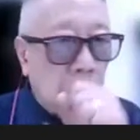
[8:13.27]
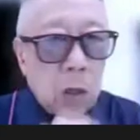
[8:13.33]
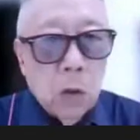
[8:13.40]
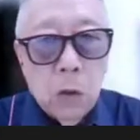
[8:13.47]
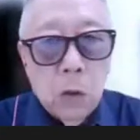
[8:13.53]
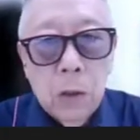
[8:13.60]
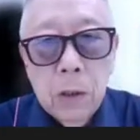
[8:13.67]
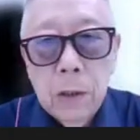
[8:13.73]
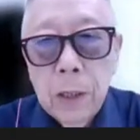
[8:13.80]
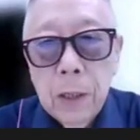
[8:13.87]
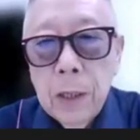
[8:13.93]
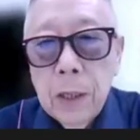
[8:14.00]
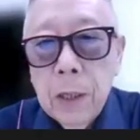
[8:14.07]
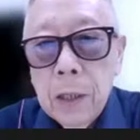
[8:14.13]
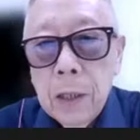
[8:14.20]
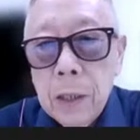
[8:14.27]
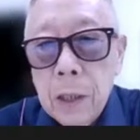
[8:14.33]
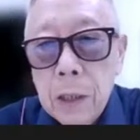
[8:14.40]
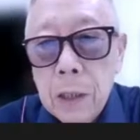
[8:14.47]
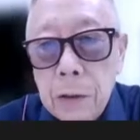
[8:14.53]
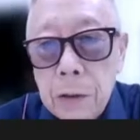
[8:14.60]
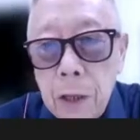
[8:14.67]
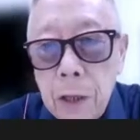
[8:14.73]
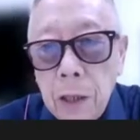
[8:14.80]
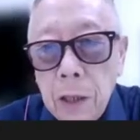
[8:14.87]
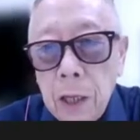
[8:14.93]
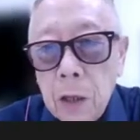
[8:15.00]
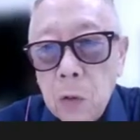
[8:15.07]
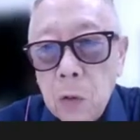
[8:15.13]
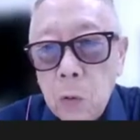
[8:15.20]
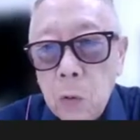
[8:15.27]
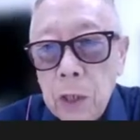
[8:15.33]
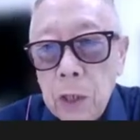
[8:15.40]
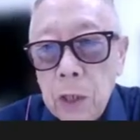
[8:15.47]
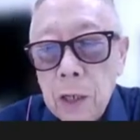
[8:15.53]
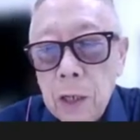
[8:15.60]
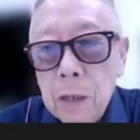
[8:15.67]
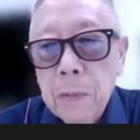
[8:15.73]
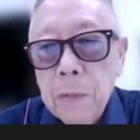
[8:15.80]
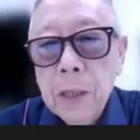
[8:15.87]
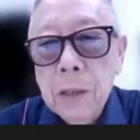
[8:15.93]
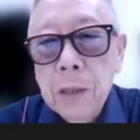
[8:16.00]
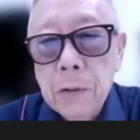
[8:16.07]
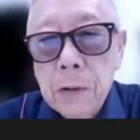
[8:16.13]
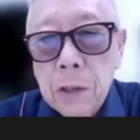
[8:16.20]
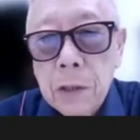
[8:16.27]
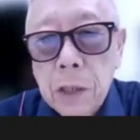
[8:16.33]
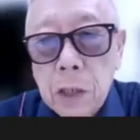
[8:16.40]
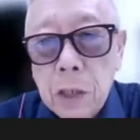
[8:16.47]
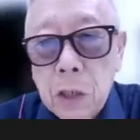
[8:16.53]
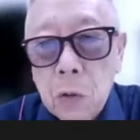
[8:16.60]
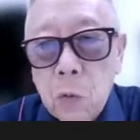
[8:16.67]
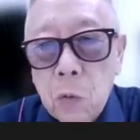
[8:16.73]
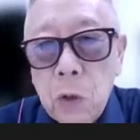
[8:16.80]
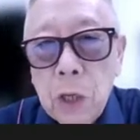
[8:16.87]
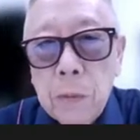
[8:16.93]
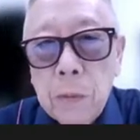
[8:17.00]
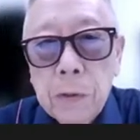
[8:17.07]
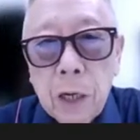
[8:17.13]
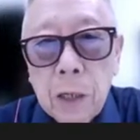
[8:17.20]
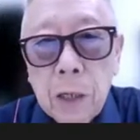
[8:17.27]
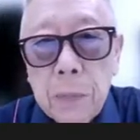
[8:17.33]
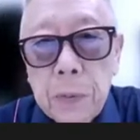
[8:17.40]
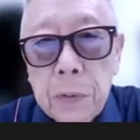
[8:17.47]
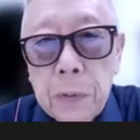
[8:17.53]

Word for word: or thin and weak at the bottom. This is the weak type.